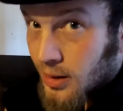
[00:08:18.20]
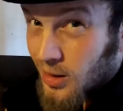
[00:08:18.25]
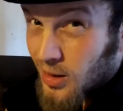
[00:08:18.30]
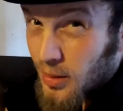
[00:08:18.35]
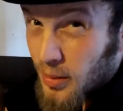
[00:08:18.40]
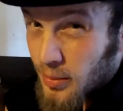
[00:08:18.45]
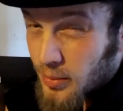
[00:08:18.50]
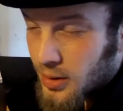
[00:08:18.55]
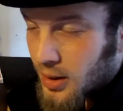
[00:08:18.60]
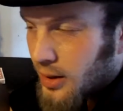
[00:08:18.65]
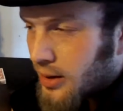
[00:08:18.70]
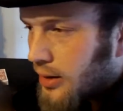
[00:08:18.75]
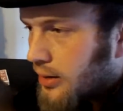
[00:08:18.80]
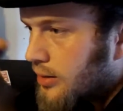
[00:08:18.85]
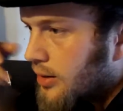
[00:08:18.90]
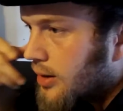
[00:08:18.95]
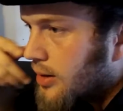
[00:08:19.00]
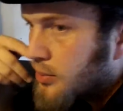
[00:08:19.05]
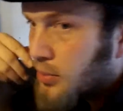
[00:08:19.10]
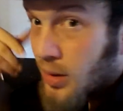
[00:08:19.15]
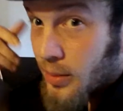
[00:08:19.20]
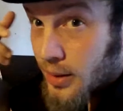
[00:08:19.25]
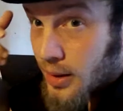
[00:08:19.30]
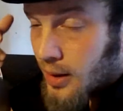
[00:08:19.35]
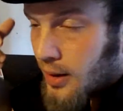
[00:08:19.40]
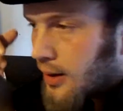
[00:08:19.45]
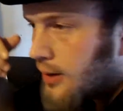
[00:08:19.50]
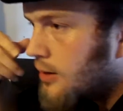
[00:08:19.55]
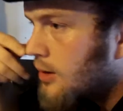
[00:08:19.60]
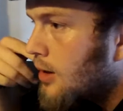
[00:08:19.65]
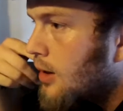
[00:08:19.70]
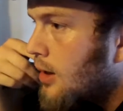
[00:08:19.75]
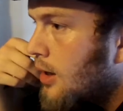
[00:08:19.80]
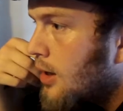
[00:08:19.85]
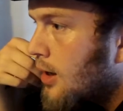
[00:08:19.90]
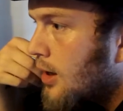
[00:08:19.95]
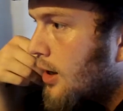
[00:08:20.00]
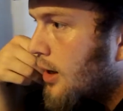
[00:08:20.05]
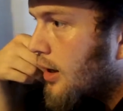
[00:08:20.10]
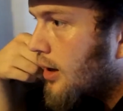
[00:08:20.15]
I hope I'm saying that right, probably not.
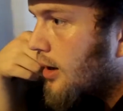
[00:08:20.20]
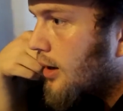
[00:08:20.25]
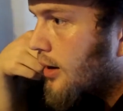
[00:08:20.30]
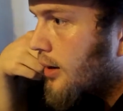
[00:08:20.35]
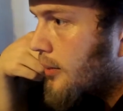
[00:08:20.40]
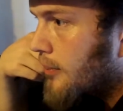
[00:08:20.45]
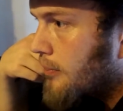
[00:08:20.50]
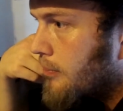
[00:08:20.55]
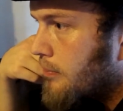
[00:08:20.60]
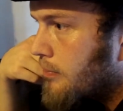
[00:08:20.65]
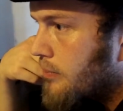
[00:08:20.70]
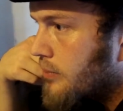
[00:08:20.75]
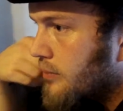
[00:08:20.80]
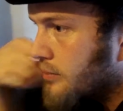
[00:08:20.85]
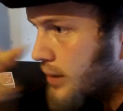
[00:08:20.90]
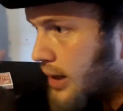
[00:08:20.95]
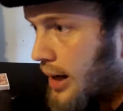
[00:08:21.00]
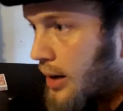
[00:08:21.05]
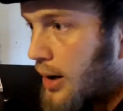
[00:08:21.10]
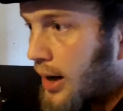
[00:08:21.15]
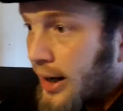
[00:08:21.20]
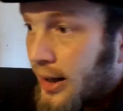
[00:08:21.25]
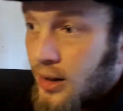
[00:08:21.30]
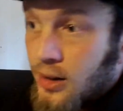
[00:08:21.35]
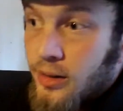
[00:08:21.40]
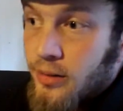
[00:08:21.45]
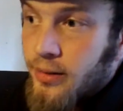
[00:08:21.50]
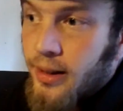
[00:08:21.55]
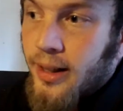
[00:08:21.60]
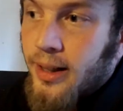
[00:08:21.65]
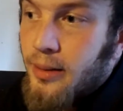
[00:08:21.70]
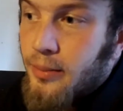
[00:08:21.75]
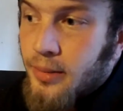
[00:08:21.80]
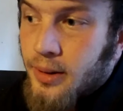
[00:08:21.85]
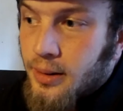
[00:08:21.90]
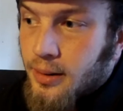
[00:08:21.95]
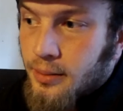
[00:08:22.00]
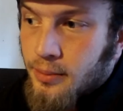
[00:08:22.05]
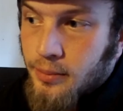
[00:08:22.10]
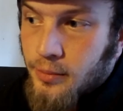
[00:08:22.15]
But I couldn't
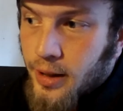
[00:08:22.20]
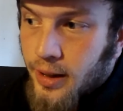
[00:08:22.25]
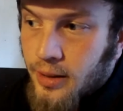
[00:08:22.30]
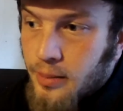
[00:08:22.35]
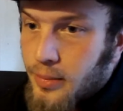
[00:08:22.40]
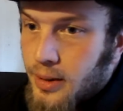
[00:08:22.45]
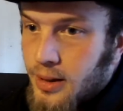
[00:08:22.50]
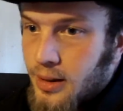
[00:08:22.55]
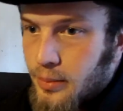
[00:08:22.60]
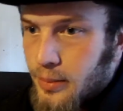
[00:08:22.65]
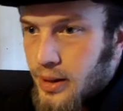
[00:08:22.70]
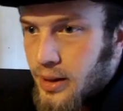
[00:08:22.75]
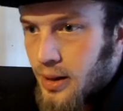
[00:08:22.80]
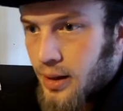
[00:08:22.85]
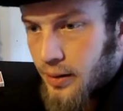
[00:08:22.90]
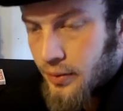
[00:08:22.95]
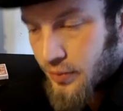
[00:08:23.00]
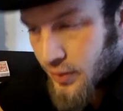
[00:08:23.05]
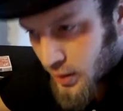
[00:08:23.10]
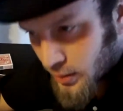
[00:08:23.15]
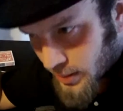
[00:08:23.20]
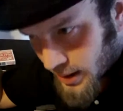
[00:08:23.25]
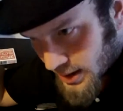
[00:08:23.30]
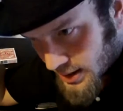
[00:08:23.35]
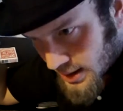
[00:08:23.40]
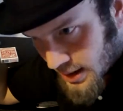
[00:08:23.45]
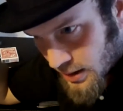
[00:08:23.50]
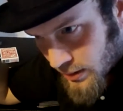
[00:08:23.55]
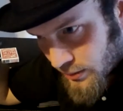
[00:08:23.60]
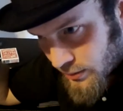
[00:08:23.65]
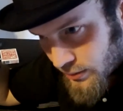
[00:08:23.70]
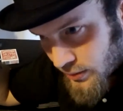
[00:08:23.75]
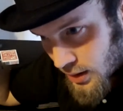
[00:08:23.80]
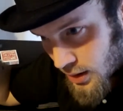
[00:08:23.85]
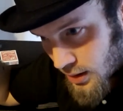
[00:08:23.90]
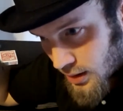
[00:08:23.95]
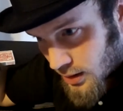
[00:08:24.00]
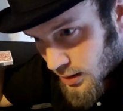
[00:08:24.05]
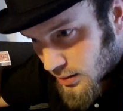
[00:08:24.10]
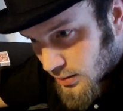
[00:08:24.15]
recommend them enough. They're based out of
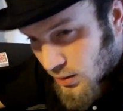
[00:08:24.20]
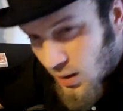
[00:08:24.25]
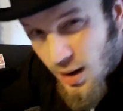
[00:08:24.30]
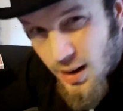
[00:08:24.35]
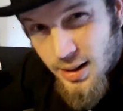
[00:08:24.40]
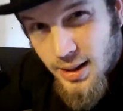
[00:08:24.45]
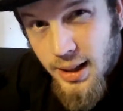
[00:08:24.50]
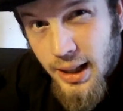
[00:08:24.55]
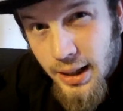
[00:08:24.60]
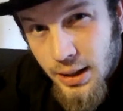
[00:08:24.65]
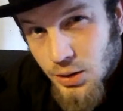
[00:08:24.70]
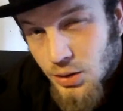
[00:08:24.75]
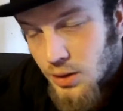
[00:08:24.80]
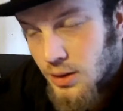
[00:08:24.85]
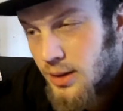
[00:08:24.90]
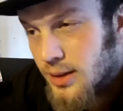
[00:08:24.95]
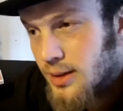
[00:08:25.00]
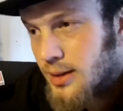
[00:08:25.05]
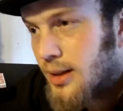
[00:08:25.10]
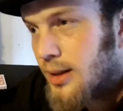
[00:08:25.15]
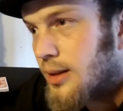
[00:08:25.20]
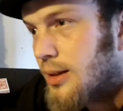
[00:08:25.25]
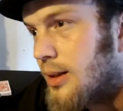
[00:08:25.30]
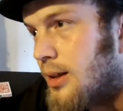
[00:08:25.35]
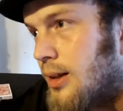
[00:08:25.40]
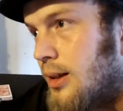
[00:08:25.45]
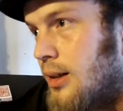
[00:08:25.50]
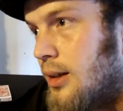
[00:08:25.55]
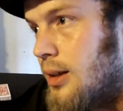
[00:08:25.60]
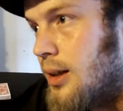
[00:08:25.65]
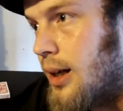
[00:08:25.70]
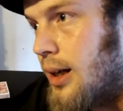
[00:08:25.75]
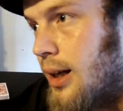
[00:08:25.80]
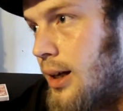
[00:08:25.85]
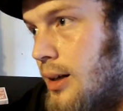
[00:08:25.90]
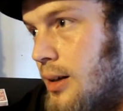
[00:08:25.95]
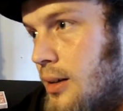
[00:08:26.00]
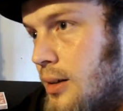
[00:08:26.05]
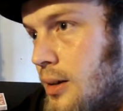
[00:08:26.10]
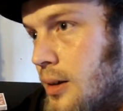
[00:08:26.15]
Los Angeles, I think,
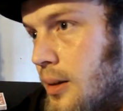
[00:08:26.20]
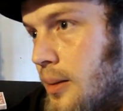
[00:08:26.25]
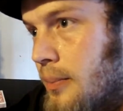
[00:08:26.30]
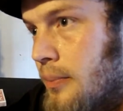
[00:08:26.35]
and